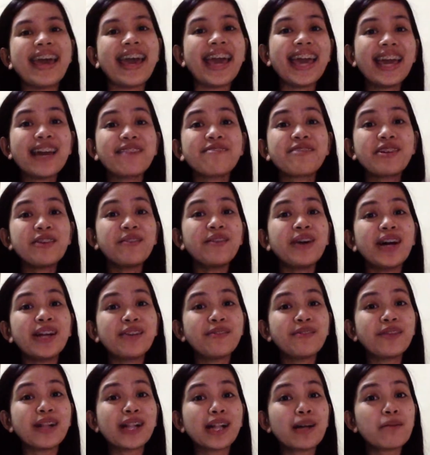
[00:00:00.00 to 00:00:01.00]
Hey
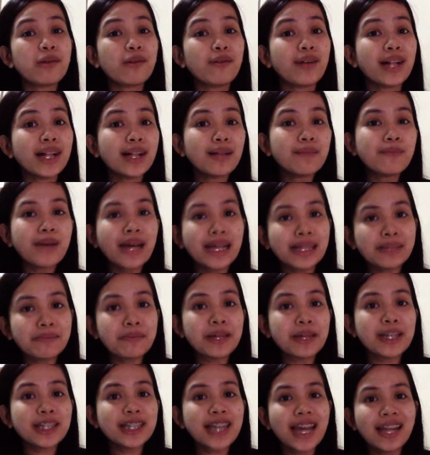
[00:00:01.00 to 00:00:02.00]
everyone, welcome back
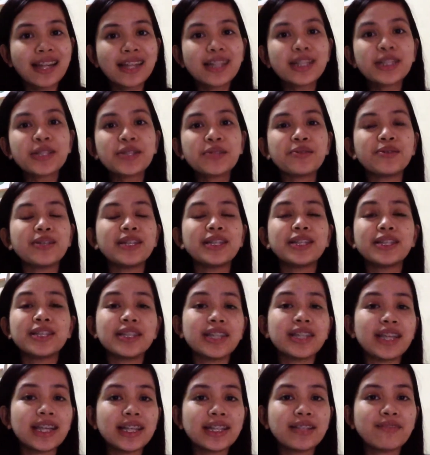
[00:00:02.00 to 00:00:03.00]
to my channel. So in
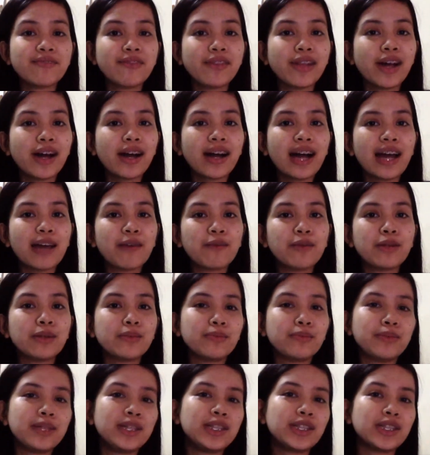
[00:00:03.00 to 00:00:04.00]
today's vlog, I
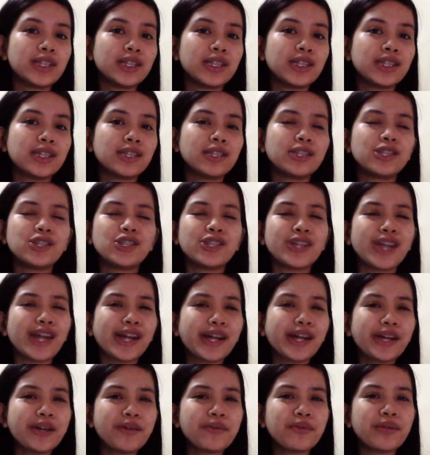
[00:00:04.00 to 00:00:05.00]
will be just
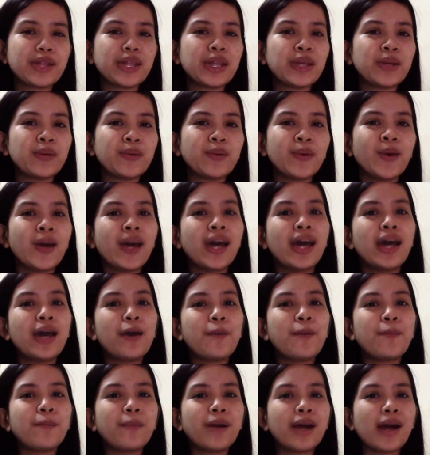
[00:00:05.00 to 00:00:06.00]
sharing with you
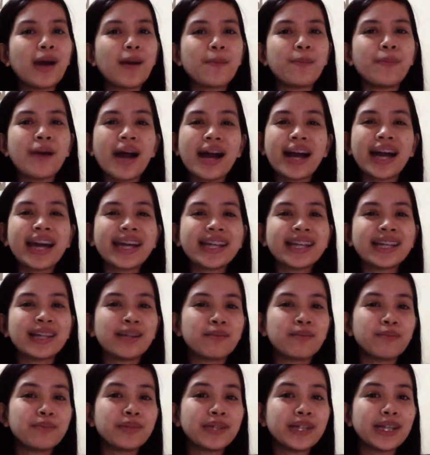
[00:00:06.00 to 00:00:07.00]
mga bagay
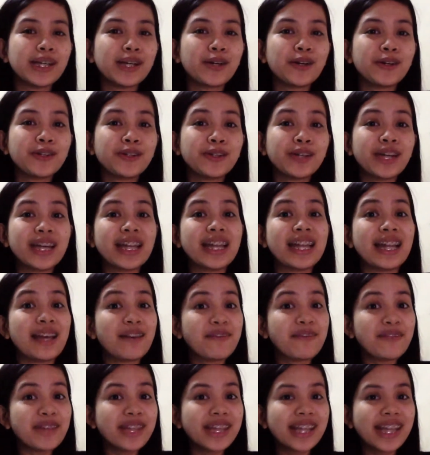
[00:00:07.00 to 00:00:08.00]
na nabili ko ng
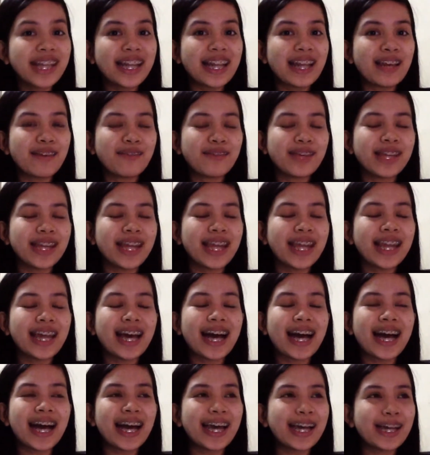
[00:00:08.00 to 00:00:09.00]
11-11, and
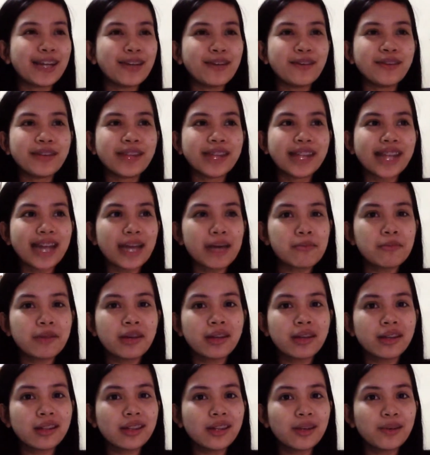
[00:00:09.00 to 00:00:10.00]
I know that I'm
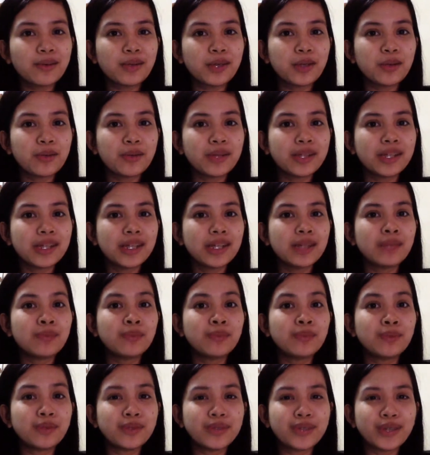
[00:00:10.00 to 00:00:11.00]
not the only one na
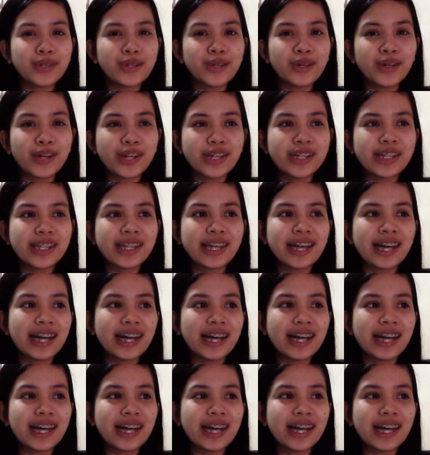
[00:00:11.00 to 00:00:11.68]
nabudol or